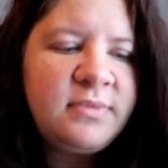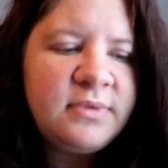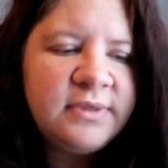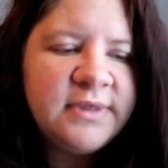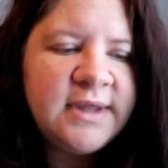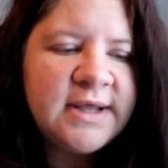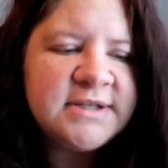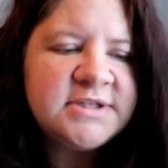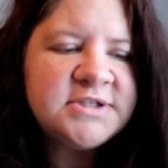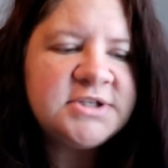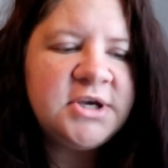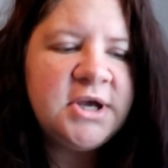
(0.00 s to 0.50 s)

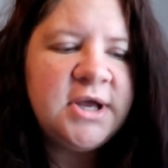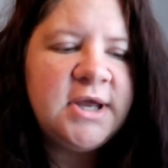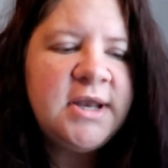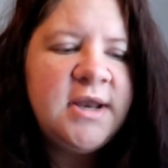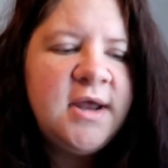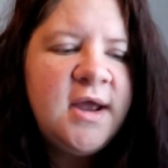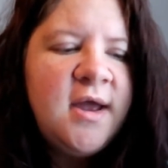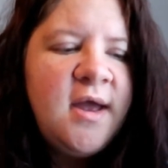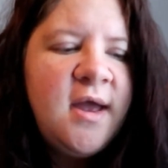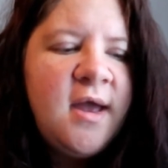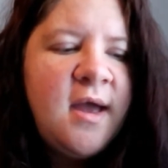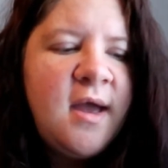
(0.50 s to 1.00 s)
that's
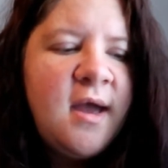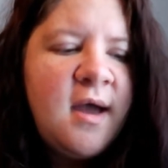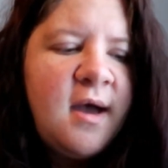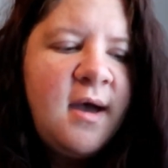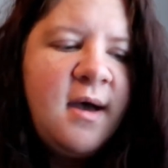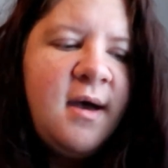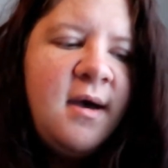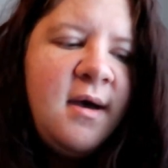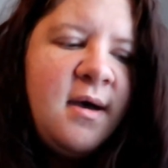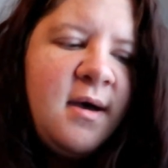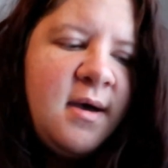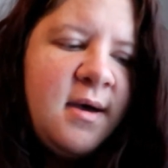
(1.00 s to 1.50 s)
good.
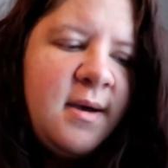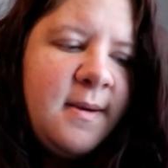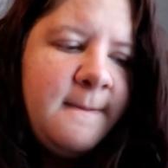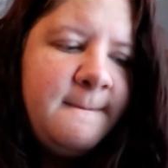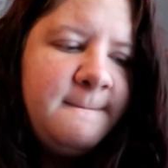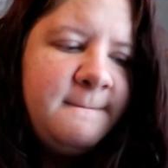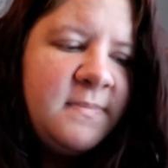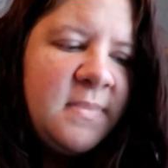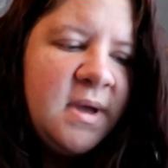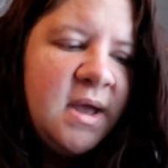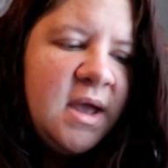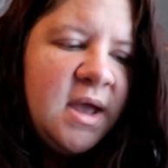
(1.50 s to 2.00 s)

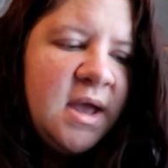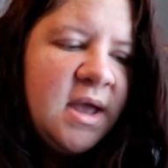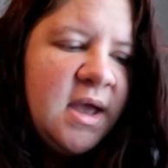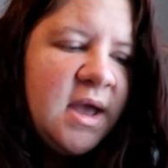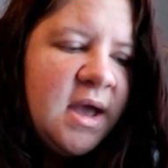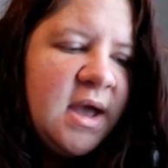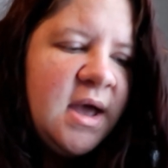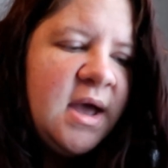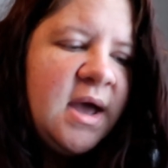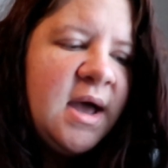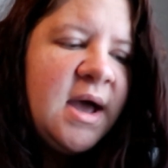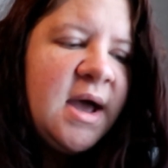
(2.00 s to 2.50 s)

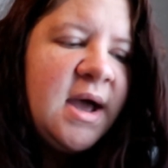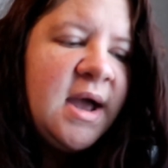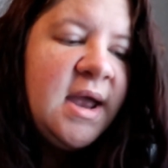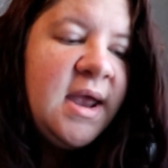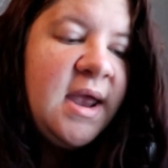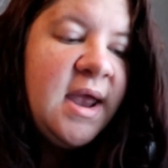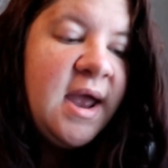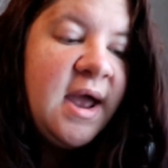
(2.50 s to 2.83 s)
I